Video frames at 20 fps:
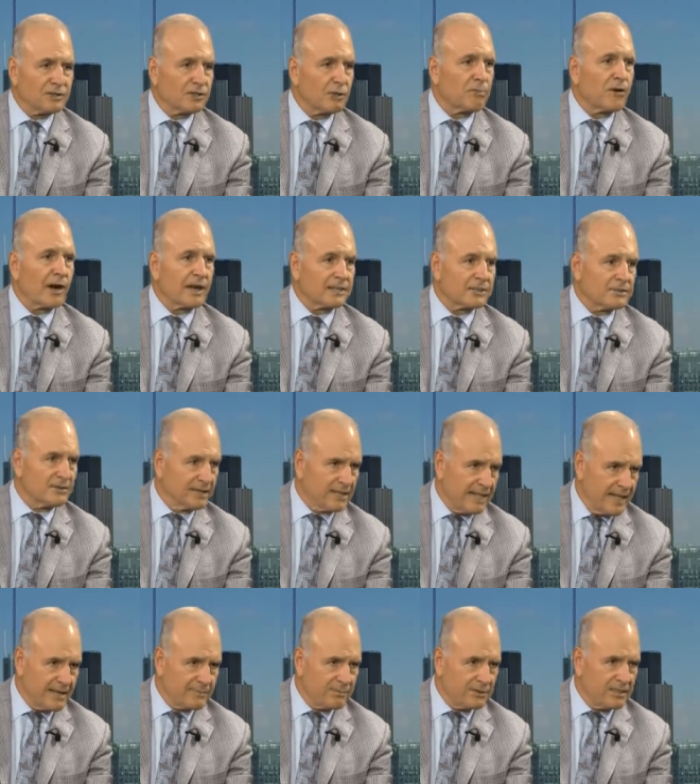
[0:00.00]
So, Procter and
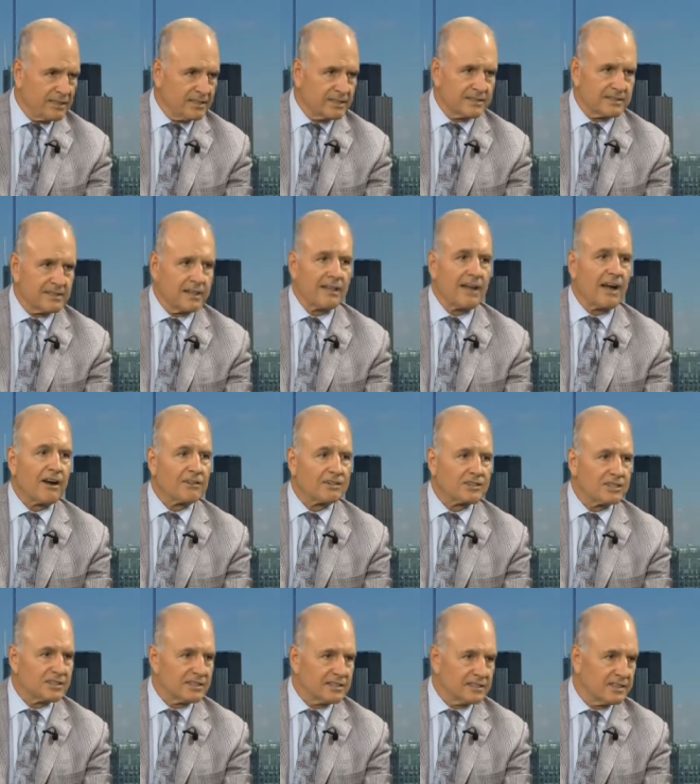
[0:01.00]
Gamble is the
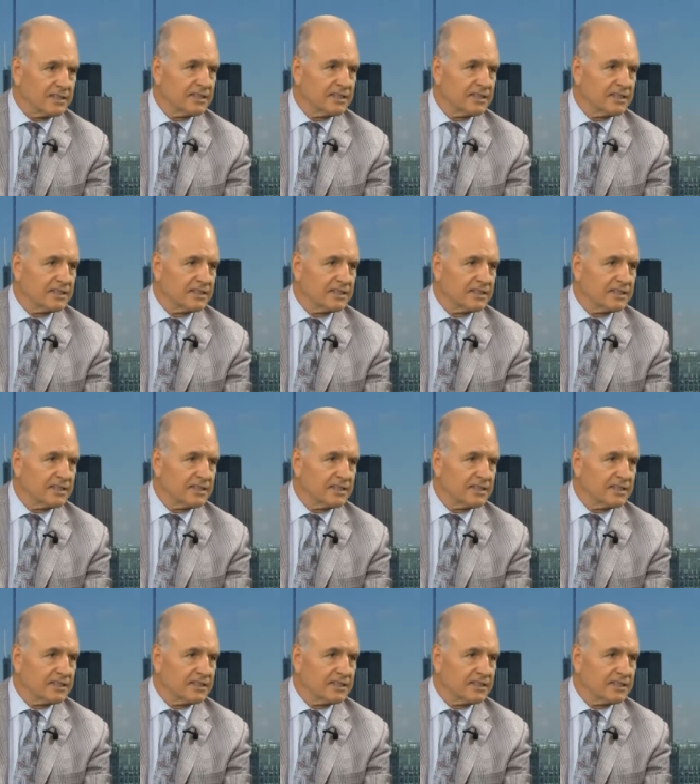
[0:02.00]
largest.